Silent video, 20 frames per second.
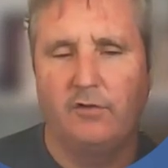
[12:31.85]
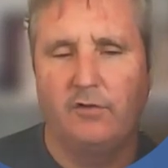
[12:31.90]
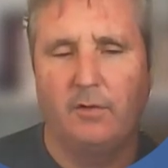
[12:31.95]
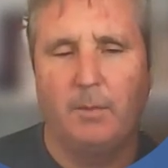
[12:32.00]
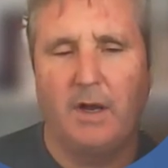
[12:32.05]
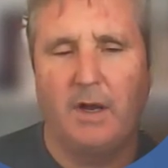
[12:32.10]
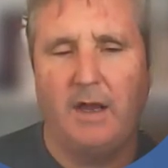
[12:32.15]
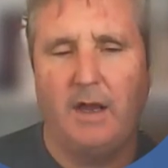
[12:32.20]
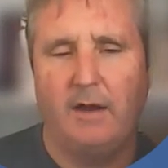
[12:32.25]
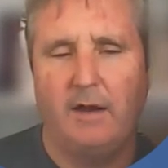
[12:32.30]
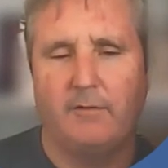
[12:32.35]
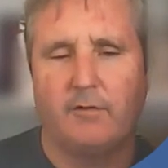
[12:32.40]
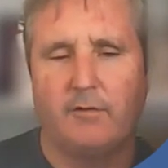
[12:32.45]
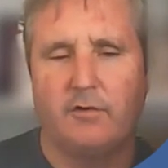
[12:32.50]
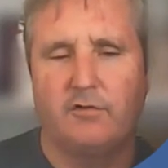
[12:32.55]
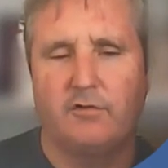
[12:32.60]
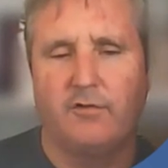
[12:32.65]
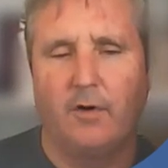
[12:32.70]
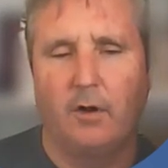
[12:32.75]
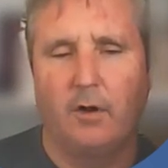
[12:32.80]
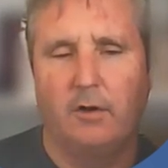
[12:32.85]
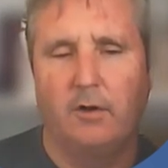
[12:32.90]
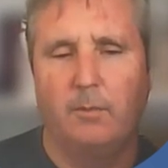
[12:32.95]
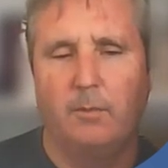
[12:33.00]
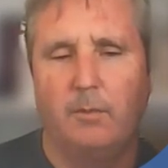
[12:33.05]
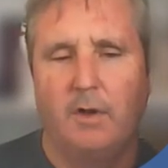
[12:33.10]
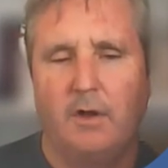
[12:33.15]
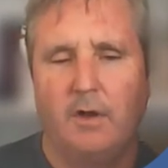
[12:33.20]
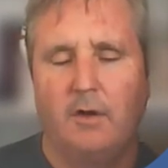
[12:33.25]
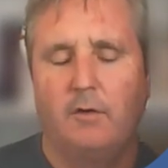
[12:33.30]
and my average volume
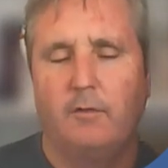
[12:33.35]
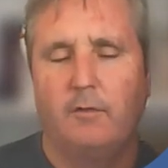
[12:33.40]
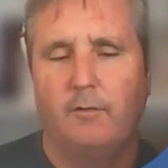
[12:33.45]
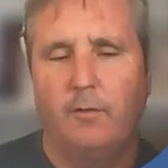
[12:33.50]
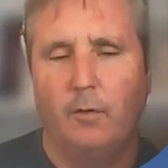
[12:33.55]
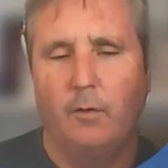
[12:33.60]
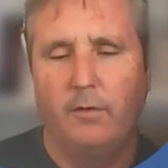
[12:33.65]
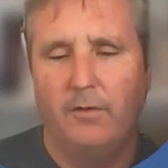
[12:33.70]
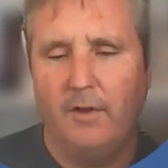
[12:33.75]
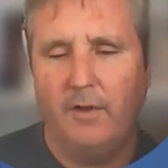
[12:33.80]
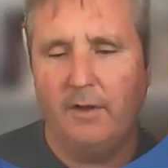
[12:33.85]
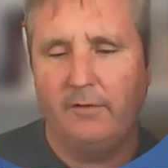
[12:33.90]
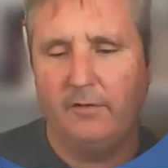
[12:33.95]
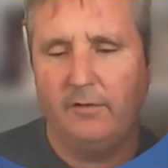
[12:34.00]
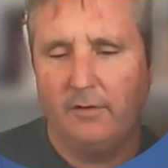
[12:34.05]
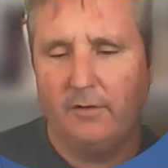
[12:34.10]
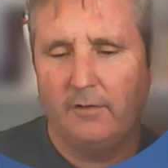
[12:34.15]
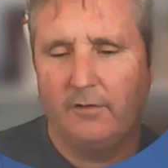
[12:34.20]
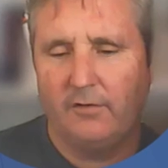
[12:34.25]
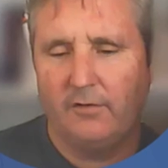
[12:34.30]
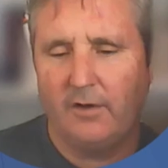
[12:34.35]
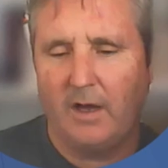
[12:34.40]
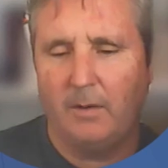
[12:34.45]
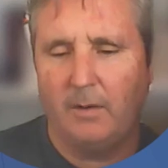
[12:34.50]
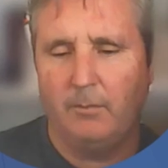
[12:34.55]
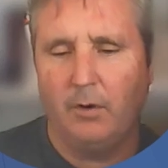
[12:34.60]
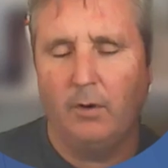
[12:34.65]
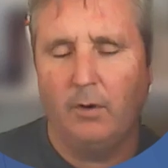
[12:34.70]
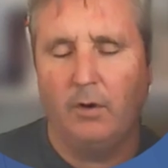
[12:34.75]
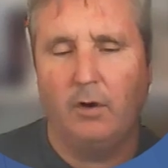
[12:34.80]
for this
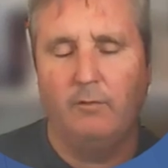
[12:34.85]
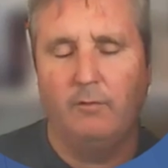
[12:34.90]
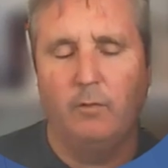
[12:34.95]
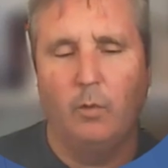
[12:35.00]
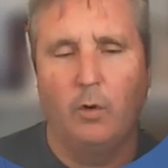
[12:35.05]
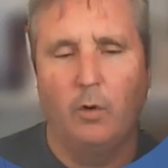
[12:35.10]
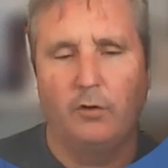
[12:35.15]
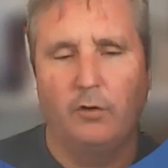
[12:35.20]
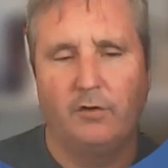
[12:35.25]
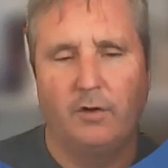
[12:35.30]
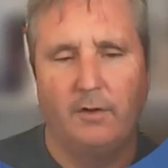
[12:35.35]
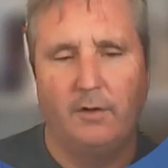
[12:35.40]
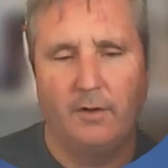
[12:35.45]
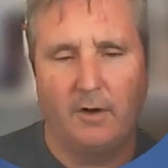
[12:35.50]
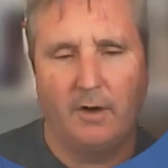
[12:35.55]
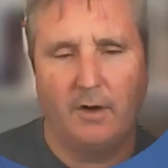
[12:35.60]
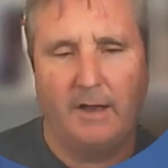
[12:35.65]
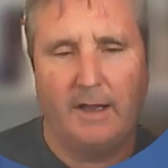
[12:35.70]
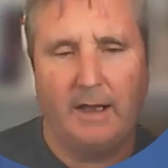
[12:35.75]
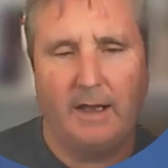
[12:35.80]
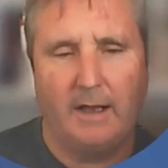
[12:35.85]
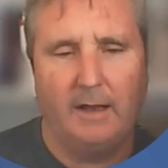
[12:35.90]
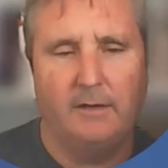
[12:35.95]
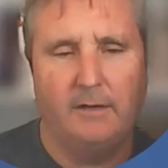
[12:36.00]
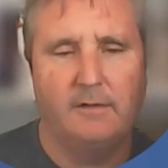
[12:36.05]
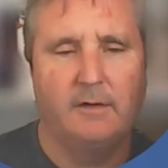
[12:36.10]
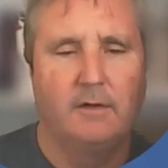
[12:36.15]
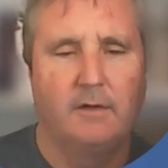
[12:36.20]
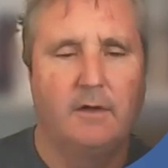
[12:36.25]
sample of water that I had